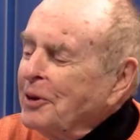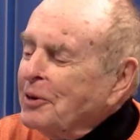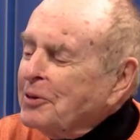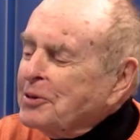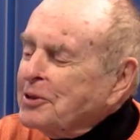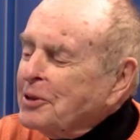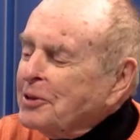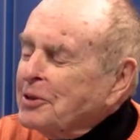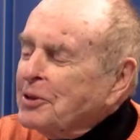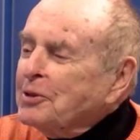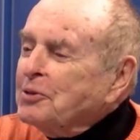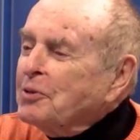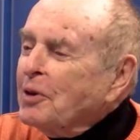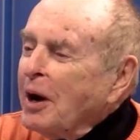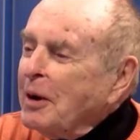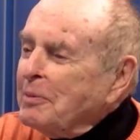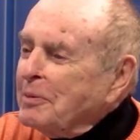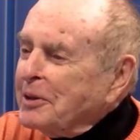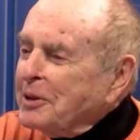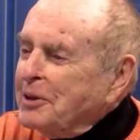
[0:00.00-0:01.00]
those are the
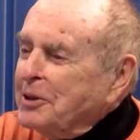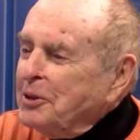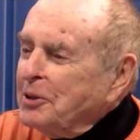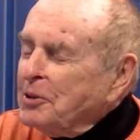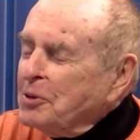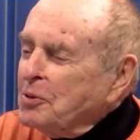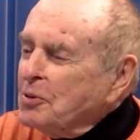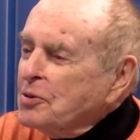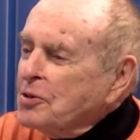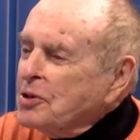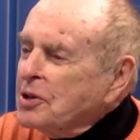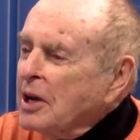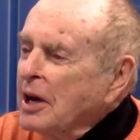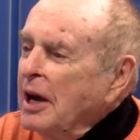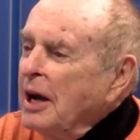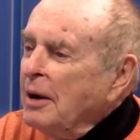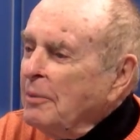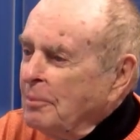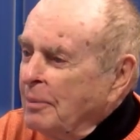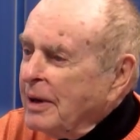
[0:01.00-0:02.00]
drama cues,
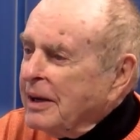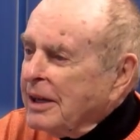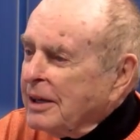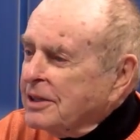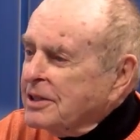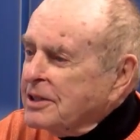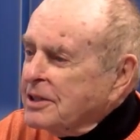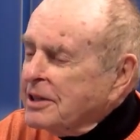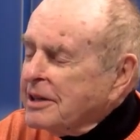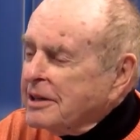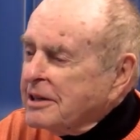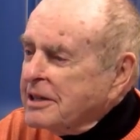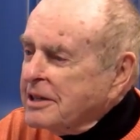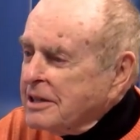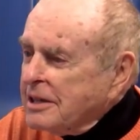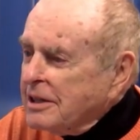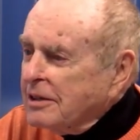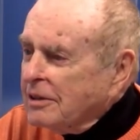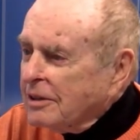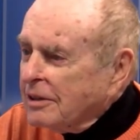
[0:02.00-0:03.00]
but it's
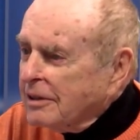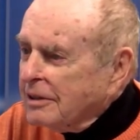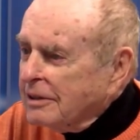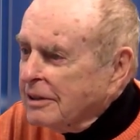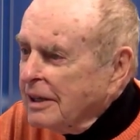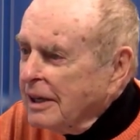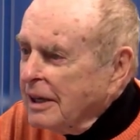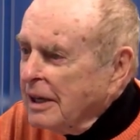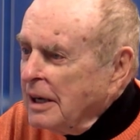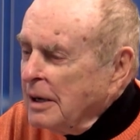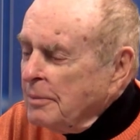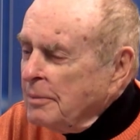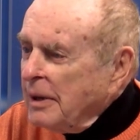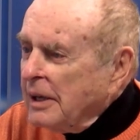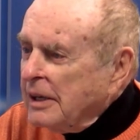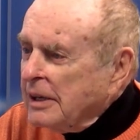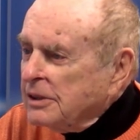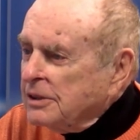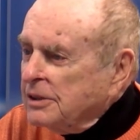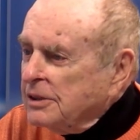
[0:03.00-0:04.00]
sincere
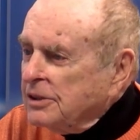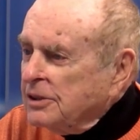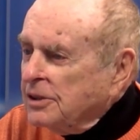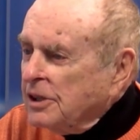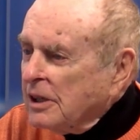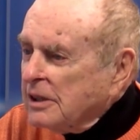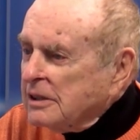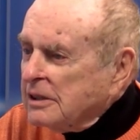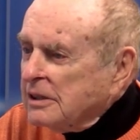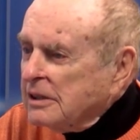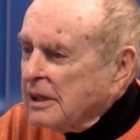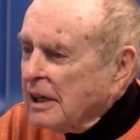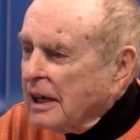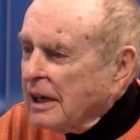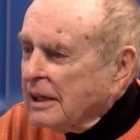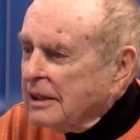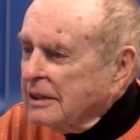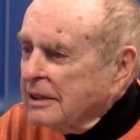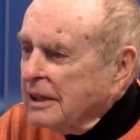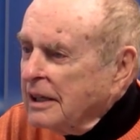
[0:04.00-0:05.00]
because you just
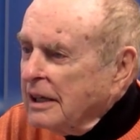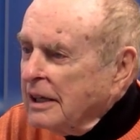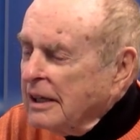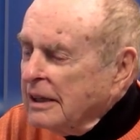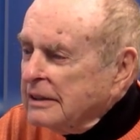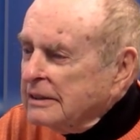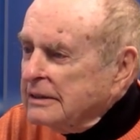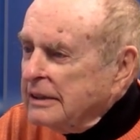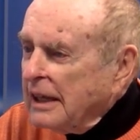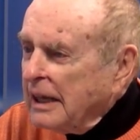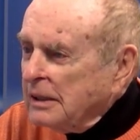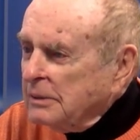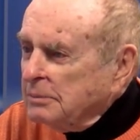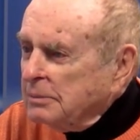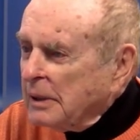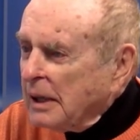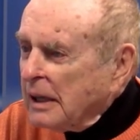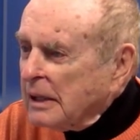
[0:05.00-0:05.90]
said 10